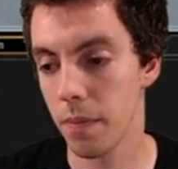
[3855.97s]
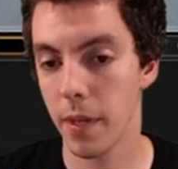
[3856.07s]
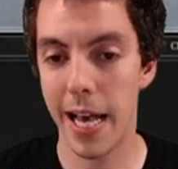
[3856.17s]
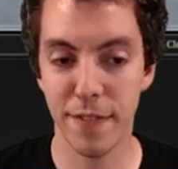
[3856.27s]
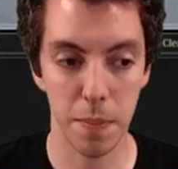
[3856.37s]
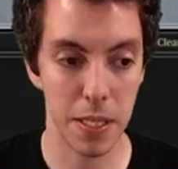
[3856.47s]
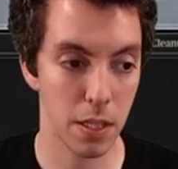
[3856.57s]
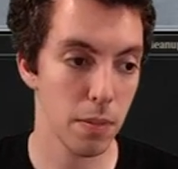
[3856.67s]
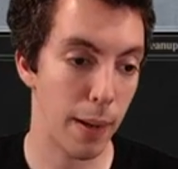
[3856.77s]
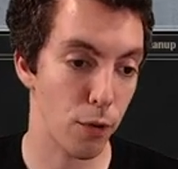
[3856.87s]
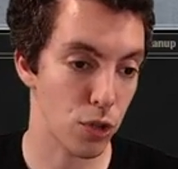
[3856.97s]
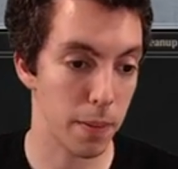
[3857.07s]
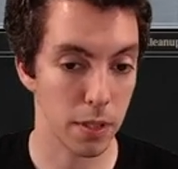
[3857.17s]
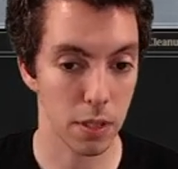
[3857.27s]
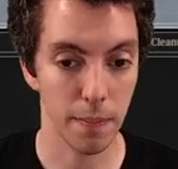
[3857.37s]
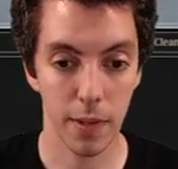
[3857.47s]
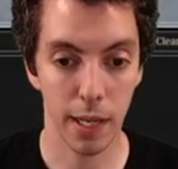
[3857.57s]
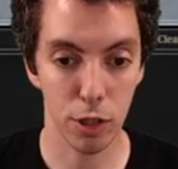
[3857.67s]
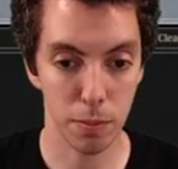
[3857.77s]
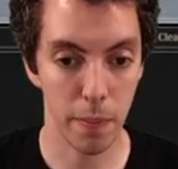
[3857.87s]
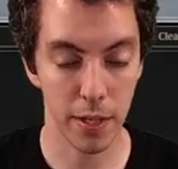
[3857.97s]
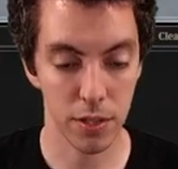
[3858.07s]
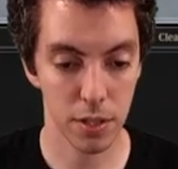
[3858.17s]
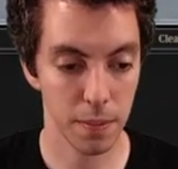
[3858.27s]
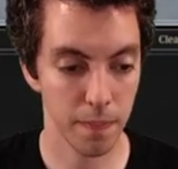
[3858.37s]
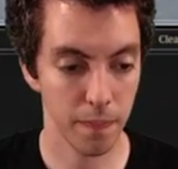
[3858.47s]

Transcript: I have to beat them. I will try to beat them. I'll do my best.